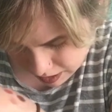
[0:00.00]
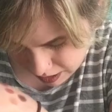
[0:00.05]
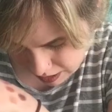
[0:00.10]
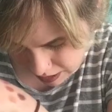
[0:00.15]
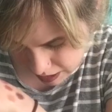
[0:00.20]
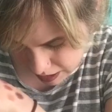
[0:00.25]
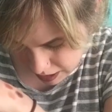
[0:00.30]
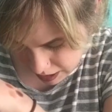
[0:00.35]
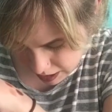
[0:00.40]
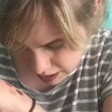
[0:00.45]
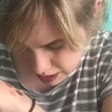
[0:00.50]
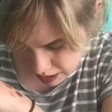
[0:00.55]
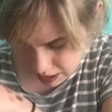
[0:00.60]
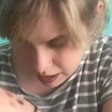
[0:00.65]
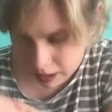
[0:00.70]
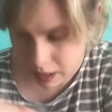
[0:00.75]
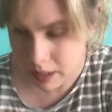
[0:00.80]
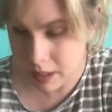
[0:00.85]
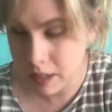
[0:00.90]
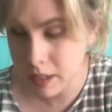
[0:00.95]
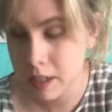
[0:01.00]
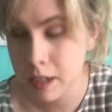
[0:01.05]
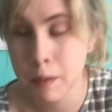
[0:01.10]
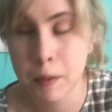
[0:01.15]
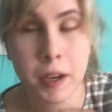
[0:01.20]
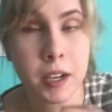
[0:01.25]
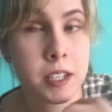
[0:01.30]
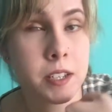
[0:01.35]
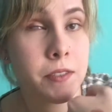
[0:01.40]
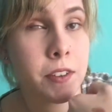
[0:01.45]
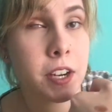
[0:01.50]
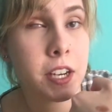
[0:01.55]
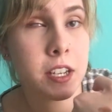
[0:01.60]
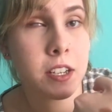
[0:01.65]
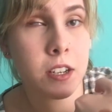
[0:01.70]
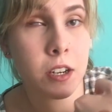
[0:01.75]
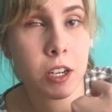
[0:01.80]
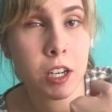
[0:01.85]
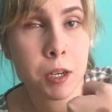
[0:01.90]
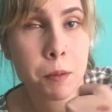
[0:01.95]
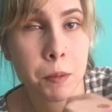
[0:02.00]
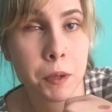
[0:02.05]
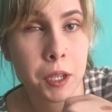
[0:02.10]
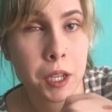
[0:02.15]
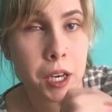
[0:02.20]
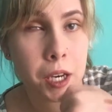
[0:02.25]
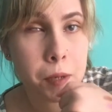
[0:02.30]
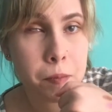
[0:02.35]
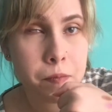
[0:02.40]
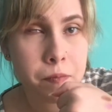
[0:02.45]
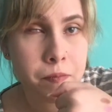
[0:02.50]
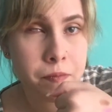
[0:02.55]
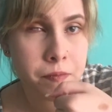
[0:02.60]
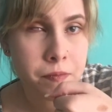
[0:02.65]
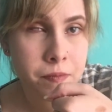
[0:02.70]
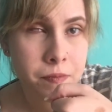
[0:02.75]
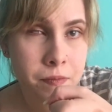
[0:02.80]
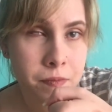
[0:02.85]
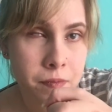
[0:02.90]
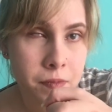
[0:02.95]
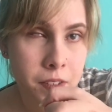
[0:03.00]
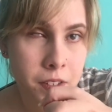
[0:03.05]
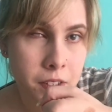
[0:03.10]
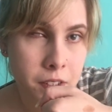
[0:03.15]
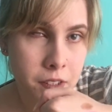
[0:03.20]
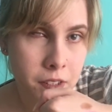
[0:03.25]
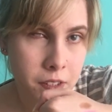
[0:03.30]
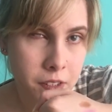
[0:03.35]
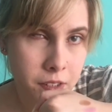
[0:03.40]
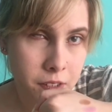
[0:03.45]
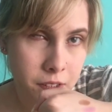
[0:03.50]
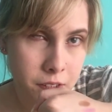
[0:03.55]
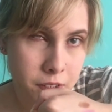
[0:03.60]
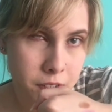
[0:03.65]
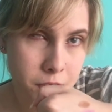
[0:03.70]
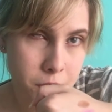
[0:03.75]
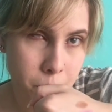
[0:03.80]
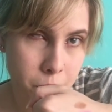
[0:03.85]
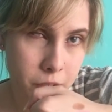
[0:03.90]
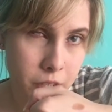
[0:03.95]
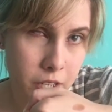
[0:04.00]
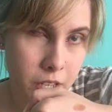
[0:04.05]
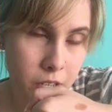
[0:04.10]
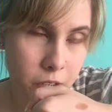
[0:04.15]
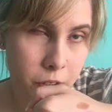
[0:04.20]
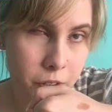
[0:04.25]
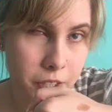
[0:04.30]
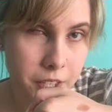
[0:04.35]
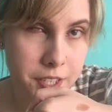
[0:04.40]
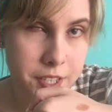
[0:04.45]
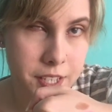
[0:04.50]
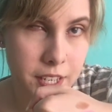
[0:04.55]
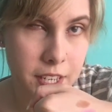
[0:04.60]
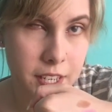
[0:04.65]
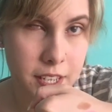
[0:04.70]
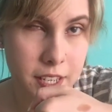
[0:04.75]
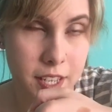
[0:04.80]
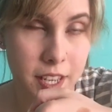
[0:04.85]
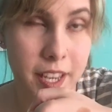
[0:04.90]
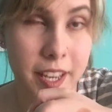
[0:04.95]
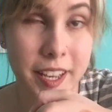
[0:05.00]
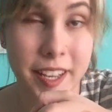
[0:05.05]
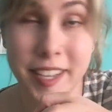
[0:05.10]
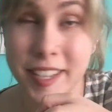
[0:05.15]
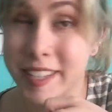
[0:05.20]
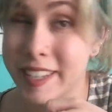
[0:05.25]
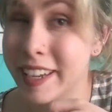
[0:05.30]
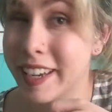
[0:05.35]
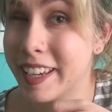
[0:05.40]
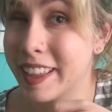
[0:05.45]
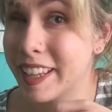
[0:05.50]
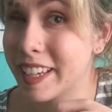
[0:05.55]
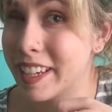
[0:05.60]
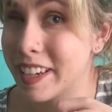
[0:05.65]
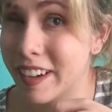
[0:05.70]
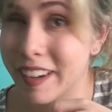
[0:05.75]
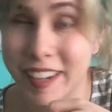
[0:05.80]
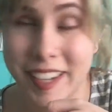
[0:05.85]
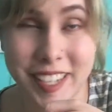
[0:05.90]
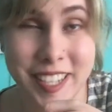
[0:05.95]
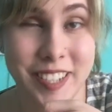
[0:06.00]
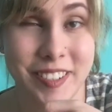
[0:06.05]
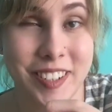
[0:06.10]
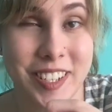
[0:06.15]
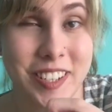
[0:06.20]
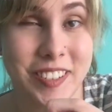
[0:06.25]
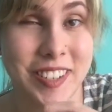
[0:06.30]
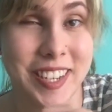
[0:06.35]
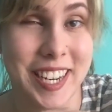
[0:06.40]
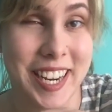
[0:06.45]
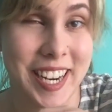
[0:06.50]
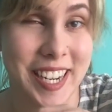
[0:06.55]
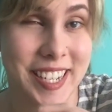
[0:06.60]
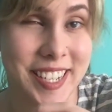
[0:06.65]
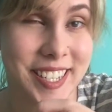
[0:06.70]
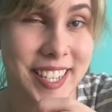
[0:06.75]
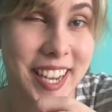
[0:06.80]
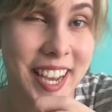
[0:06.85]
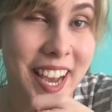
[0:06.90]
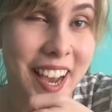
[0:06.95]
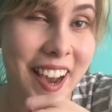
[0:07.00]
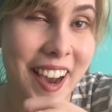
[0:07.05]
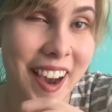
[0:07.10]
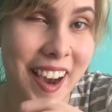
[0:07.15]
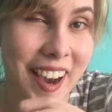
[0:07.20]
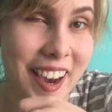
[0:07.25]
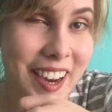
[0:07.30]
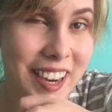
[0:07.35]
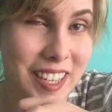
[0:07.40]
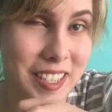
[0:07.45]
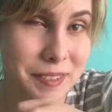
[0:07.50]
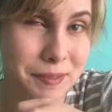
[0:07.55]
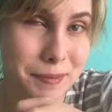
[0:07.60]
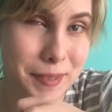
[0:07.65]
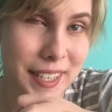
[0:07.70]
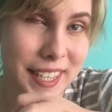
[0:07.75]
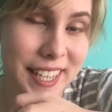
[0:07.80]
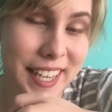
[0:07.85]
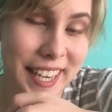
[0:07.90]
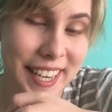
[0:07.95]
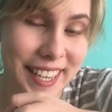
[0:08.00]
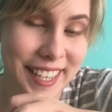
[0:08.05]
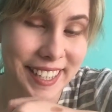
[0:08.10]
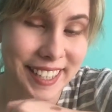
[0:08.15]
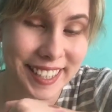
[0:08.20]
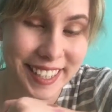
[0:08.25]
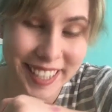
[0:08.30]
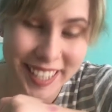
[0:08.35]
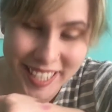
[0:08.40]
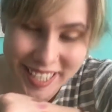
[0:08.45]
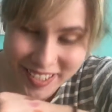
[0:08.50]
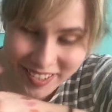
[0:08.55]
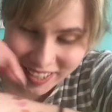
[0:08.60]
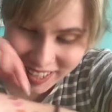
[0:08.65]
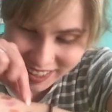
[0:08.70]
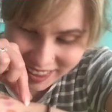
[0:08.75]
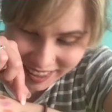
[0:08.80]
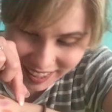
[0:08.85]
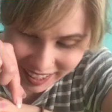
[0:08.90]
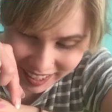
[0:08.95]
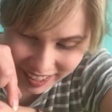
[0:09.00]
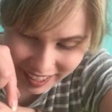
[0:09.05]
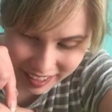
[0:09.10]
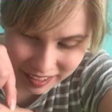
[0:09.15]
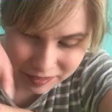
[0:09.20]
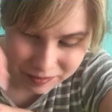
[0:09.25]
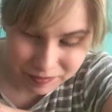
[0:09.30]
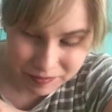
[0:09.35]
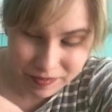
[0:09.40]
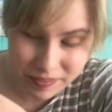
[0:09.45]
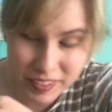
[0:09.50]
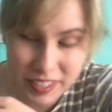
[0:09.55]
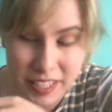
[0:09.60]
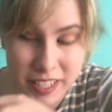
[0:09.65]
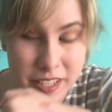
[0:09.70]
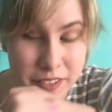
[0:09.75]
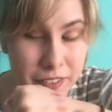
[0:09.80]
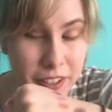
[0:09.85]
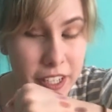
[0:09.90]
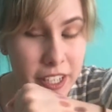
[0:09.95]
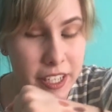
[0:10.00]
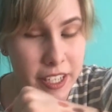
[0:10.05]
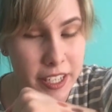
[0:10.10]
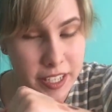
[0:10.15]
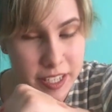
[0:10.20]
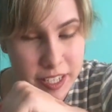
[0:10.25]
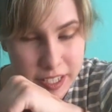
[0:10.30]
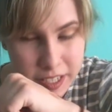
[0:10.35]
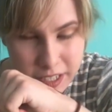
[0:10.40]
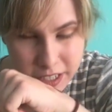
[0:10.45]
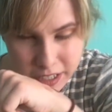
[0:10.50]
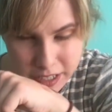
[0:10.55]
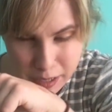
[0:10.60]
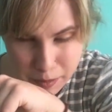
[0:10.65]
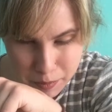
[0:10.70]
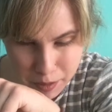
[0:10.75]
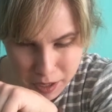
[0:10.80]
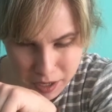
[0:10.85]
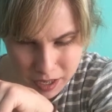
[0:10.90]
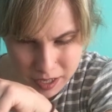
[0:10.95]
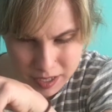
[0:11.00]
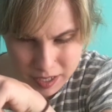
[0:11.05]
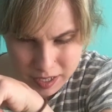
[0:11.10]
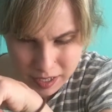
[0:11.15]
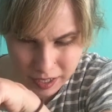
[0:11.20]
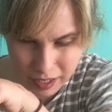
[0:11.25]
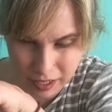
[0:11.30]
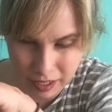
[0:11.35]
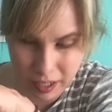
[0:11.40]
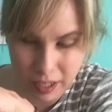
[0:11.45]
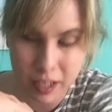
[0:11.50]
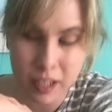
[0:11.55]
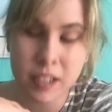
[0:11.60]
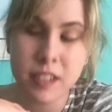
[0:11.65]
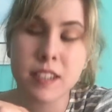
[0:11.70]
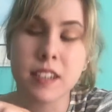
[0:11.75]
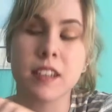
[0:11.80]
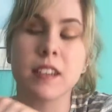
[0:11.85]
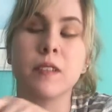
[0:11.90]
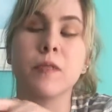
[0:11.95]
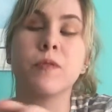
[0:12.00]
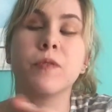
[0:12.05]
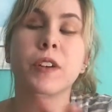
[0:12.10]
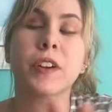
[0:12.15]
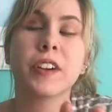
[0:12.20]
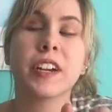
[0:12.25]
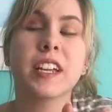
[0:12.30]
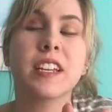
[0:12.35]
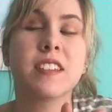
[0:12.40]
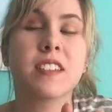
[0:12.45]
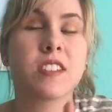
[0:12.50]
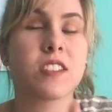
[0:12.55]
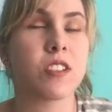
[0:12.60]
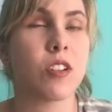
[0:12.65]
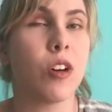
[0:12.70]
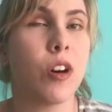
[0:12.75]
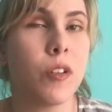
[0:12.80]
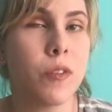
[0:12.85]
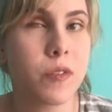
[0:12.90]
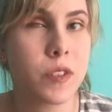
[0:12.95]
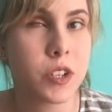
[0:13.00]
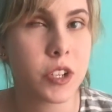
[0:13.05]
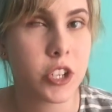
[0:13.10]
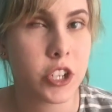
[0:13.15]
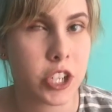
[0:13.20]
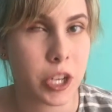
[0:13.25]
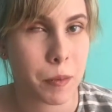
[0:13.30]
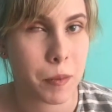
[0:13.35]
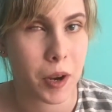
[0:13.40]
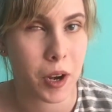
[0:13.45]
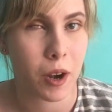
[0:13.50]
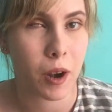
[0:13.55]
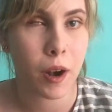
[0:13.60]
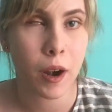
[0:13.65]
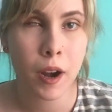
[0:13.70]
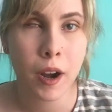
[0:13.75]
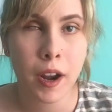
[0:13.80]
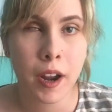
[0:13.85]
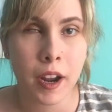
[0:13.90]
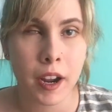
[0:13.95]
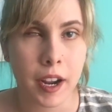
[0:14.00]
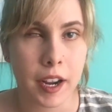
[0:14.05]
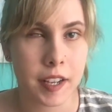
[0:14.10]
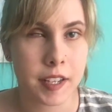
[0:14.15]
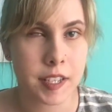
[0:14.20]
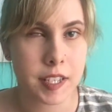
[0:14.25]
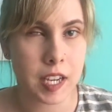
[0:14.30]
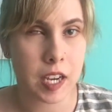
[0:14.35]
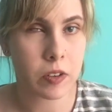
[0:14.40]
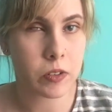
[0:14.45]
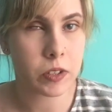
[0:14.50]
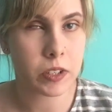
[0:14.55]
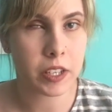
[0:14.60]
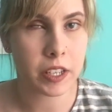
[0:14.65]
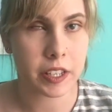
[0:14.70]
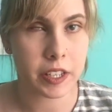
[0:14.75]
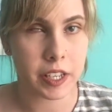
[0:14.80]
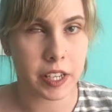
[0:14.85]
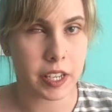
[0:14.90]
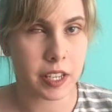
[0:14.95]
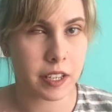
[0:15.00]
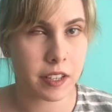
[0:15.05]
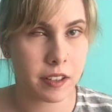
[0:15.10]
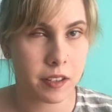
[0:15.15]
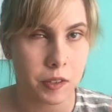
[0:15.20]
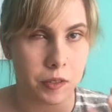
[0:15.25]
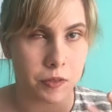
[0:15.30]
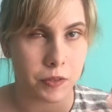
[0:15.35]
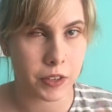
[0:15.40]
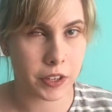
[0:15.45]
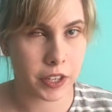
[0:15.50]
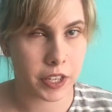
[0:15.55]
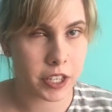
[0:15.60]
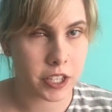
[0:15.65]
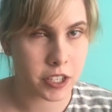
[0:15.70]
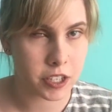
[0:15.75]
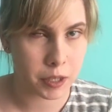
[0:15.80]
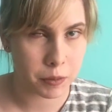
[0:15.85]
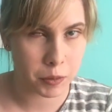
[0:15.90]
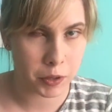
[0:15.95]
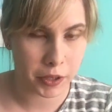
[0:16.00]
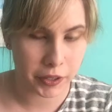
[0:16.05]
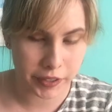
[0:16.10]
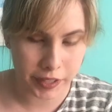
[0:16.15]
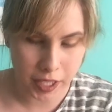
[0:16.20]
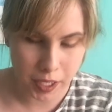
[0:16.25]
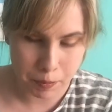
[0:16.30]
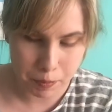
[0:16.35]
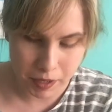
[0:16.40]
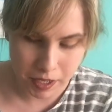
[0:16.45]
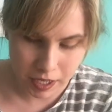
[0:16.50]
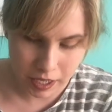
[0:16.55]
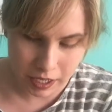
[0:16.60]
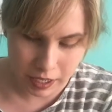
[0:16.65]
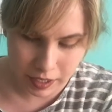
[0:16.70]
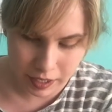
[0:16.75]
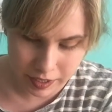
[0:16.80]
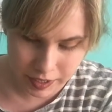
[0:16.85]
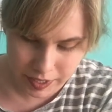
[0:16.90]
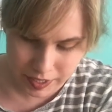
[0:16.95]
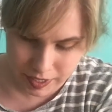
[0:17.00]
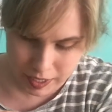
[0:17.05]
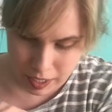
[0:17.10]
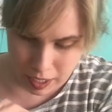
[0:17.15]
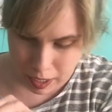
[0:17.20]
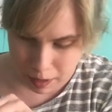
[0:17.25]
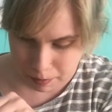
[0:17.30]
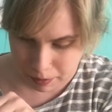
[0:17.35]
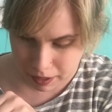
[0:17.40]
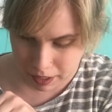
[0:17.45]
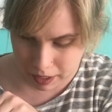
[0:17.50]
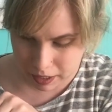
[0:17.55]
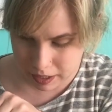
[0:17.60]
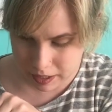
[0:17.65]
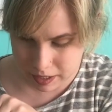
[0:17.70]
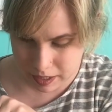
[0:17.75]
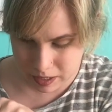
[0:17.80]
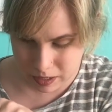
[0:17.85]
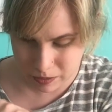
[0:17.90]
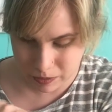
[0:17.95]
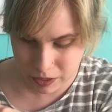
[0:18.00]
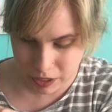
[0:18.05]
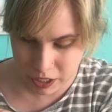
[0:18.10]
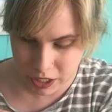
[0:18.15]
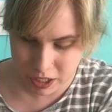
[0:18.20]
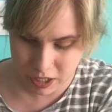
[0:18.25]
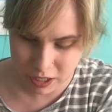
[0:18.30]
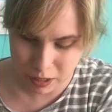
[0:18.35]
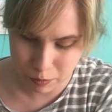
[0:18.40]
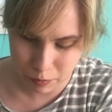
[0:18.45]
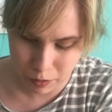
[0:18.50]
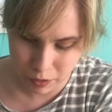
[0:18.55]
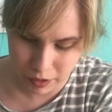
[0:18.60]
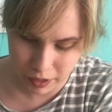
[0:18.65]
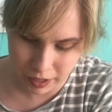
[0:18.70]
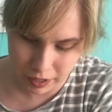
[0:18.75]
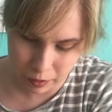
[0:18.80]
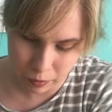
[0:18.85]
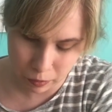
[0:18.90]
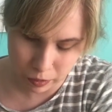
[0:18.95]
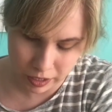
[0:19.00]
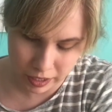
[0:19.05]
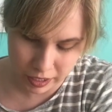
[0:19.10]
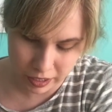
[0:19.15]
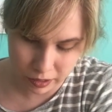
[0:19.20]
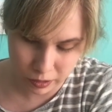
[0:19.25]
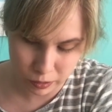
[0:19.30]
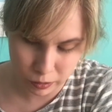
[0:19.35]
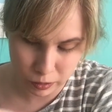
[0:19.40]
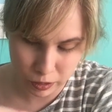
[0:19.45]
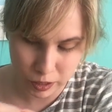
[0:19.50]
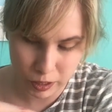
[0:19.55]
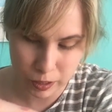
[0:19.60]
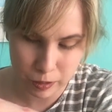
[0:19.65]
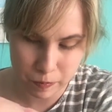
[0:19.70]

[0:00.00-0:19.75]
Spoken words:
Yeah, it's a shimmer. It's very dark plum. It's the one that only stands. It's like the darkest one on my hand. But yeah, it's right there. It's a shimmer. It's a very soft shimmer. It's not really like very shimmery like bananas. Bananas is very shimmery, while